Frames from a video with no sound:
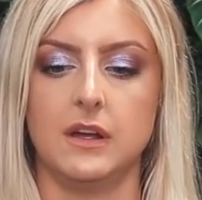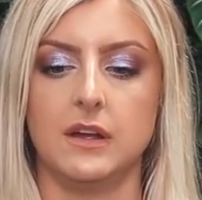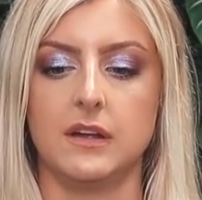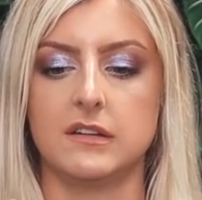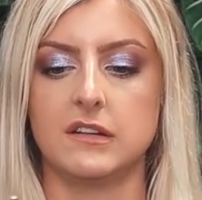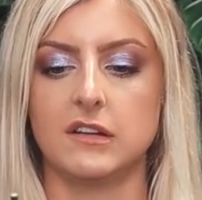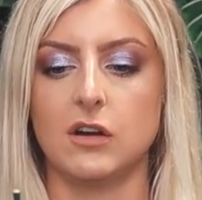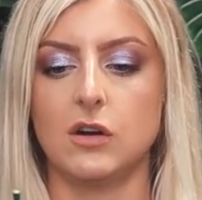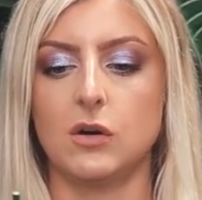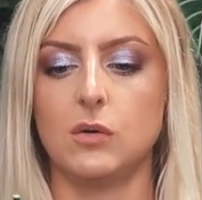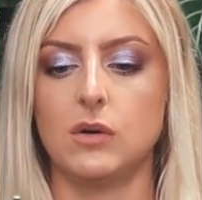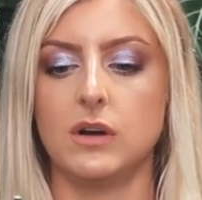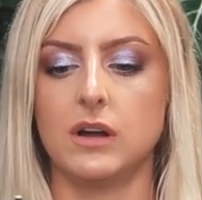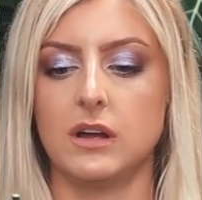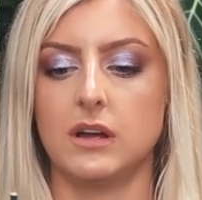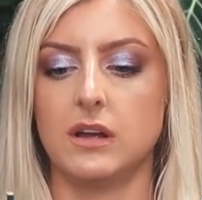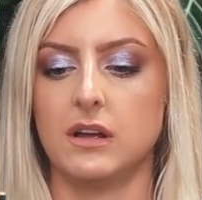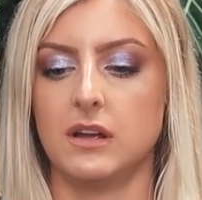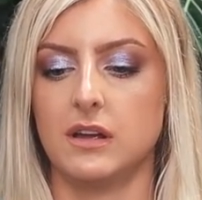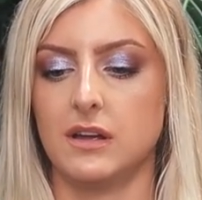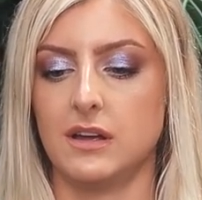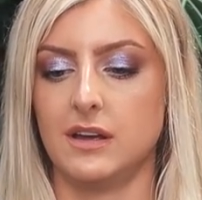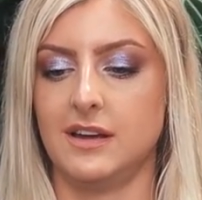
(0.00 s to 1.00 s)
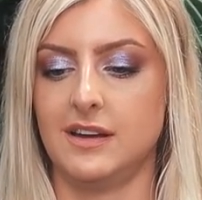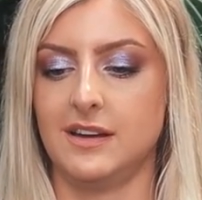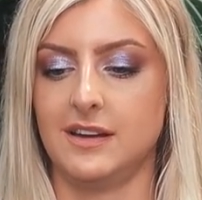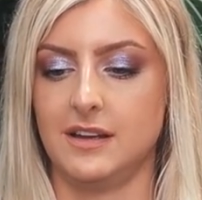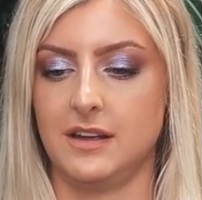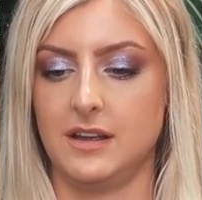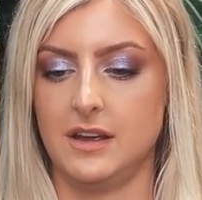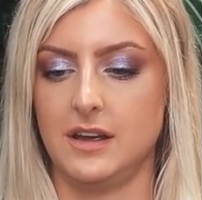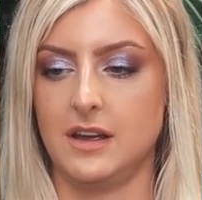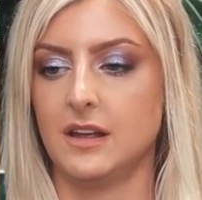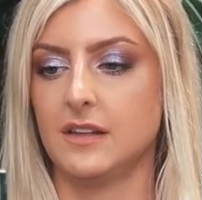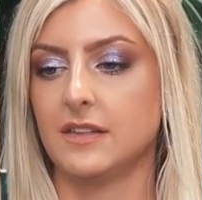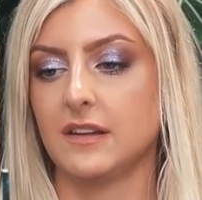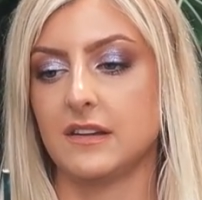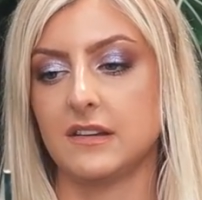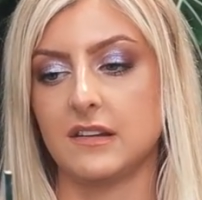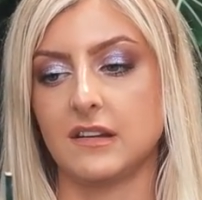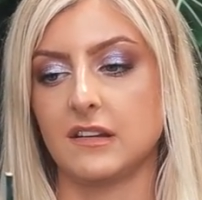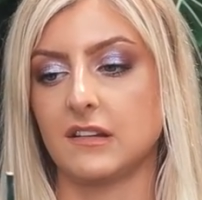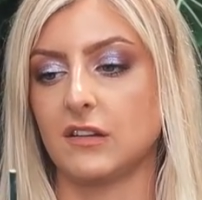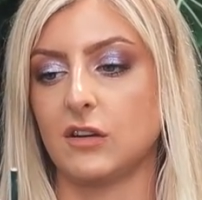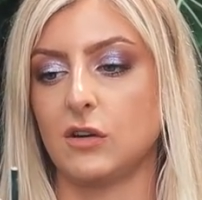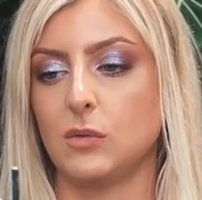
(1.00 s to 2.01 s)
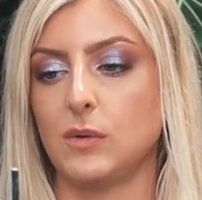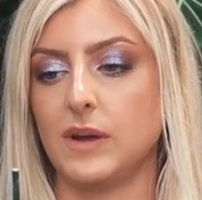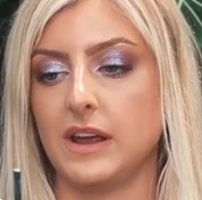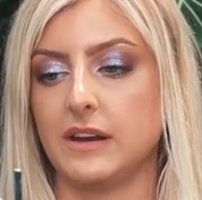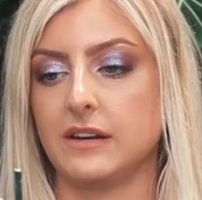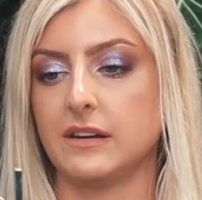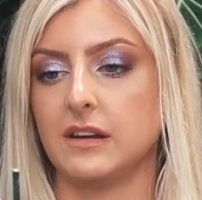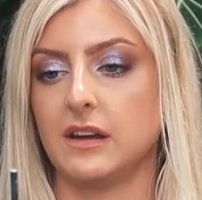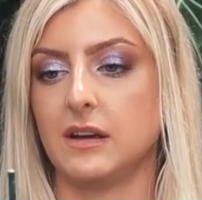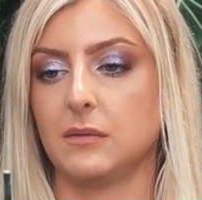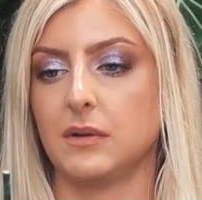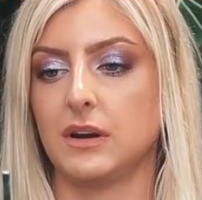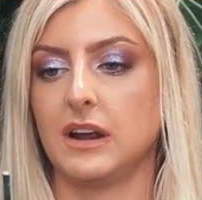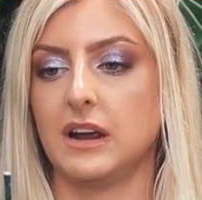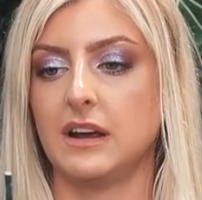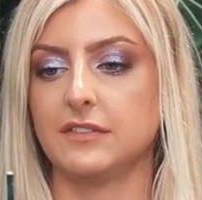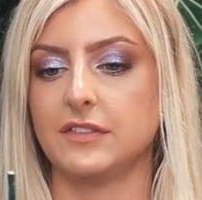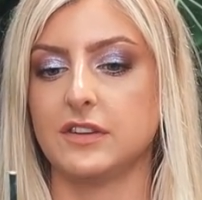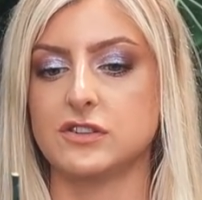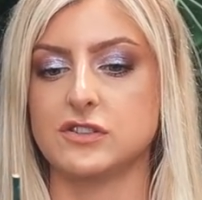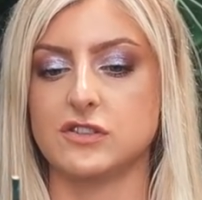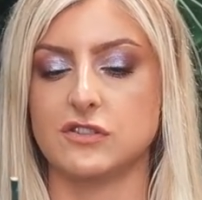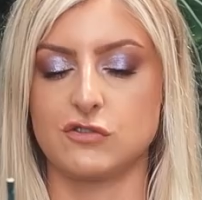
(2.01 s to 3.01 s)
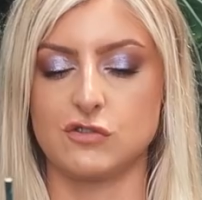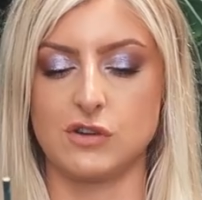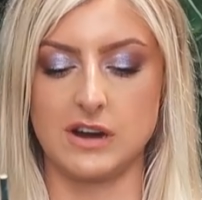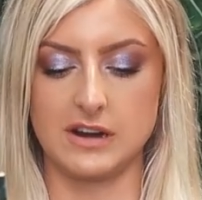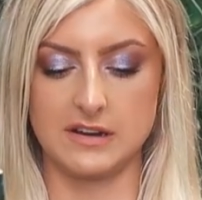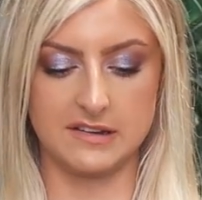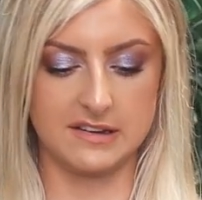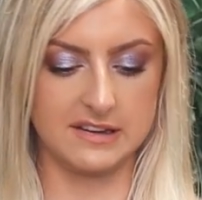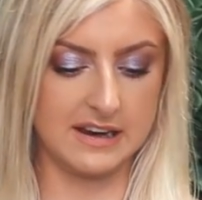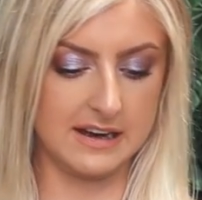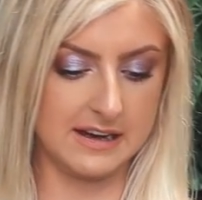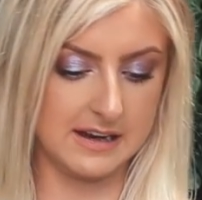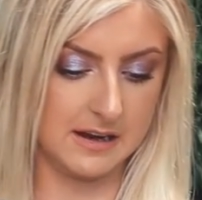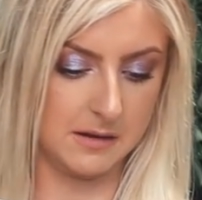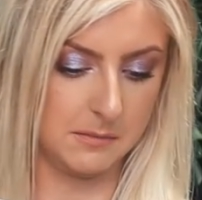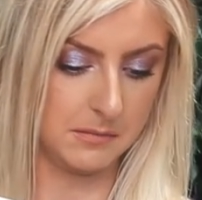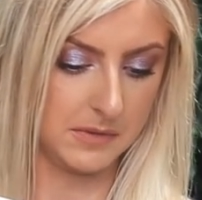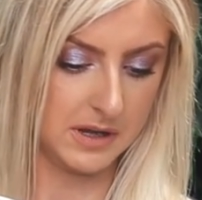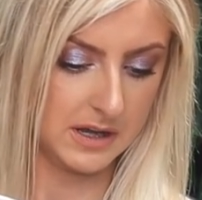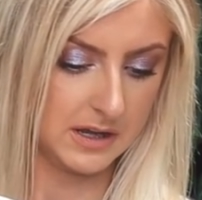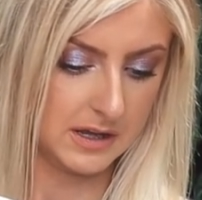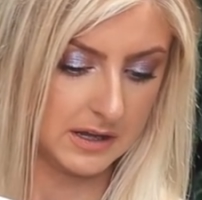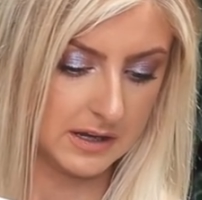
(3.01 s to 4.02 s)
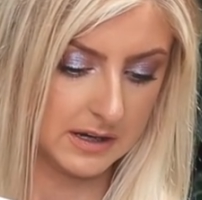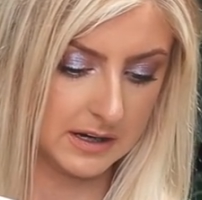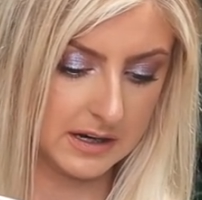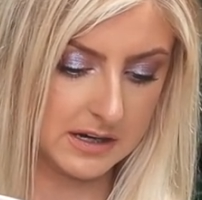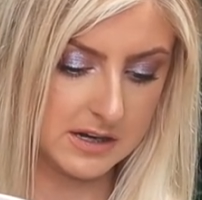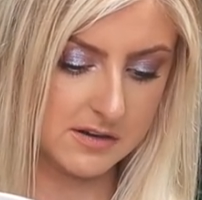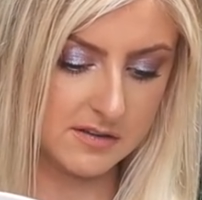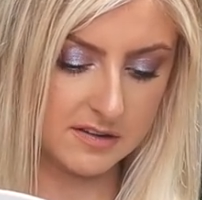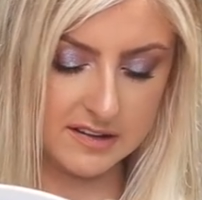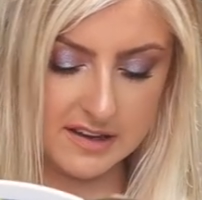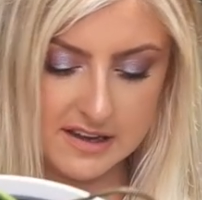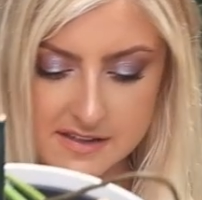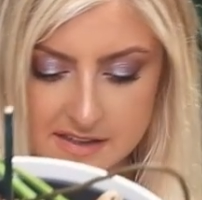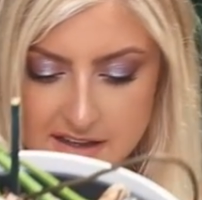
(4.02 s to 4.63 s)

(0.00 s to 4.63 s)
So This is so weird. I'm going to have to just try and steady him. Can you see